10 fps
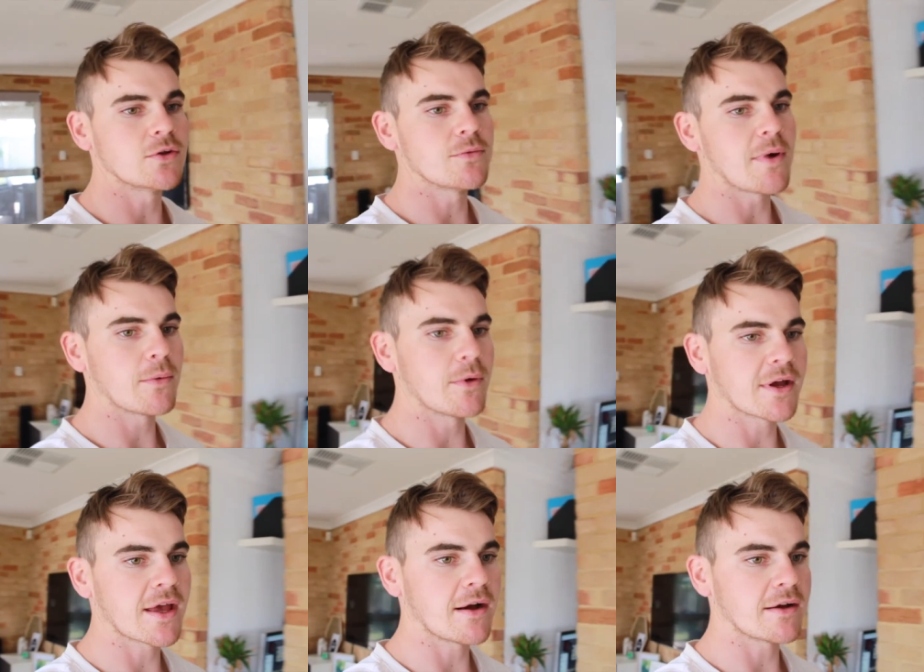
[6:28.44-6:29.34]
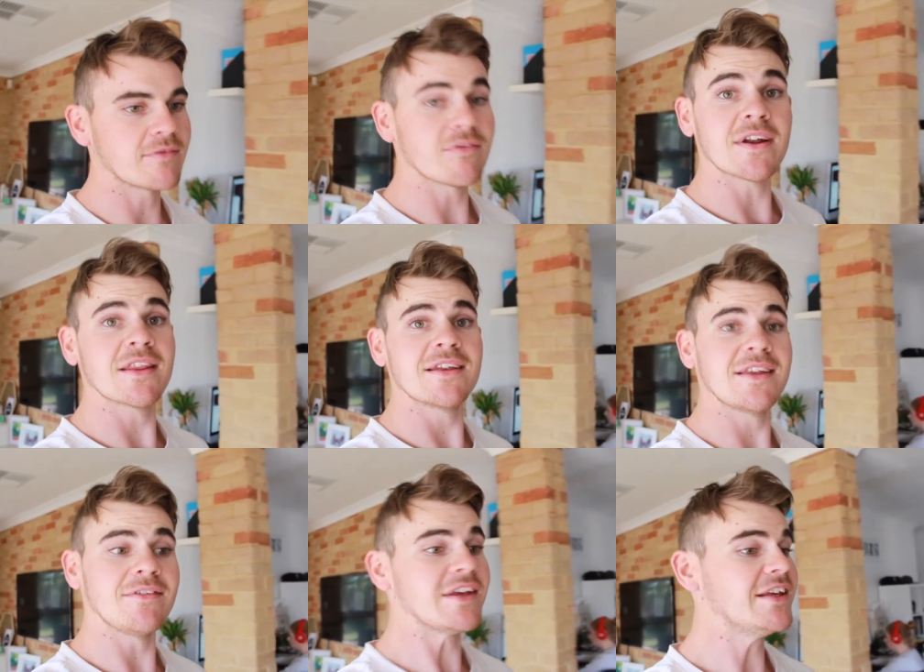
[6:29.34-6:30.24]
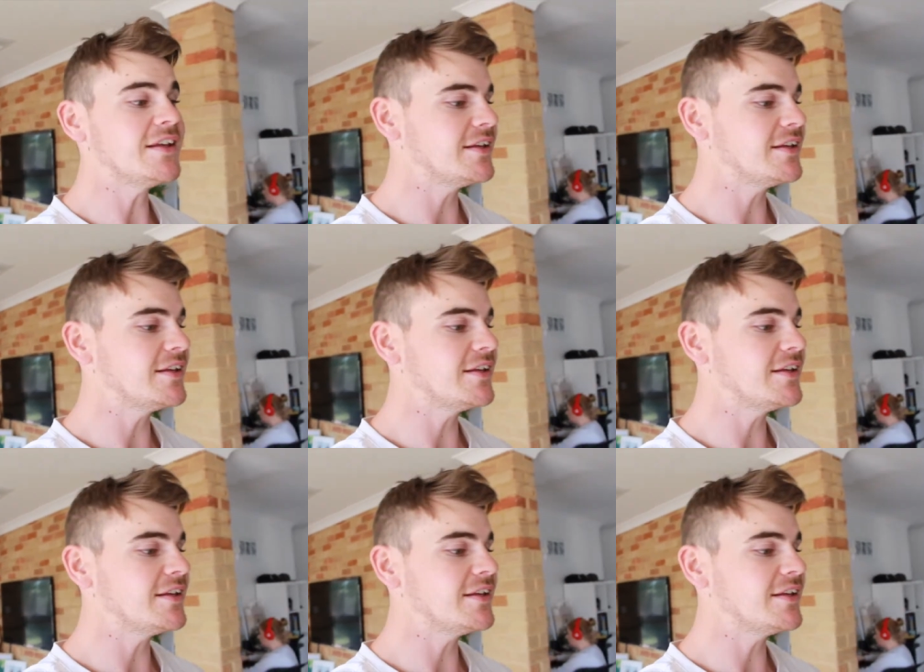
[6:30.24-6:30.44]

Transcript: do my workout in front of the T V.